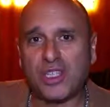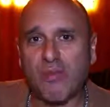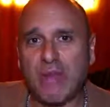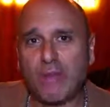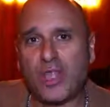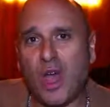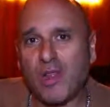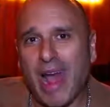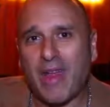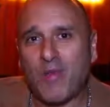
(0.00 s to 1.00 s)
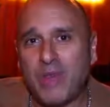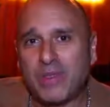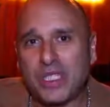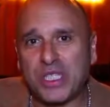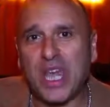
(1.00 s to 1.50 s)
Some people don't like
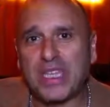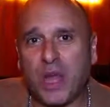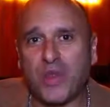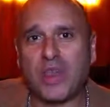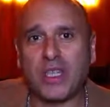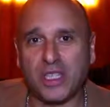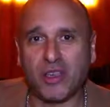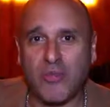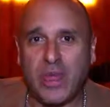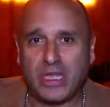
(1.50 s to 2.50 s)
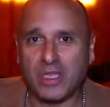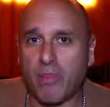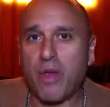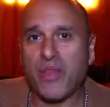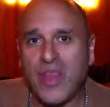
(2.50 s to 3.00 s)
ribs because they don't think there's a lot of meat in
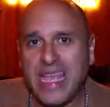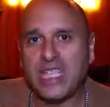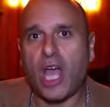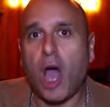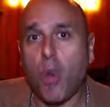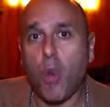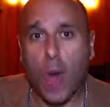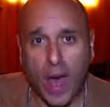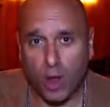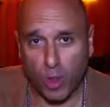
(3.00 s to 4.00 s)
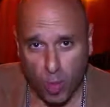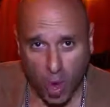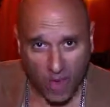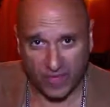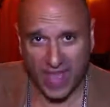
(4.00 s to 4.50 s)
them, but these are well
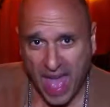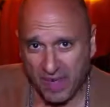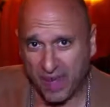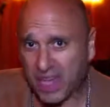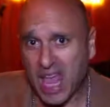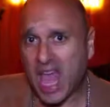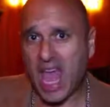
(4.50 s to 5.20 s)
worth the effort.